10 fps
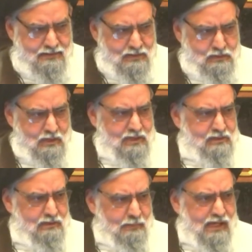So it
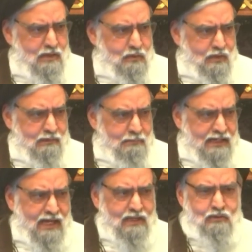is about doing
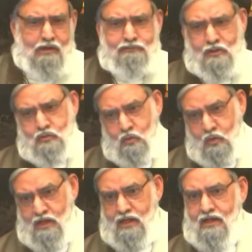bay'at of
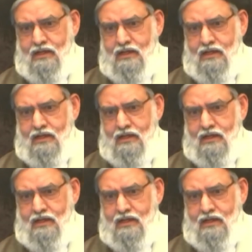Rasulullah.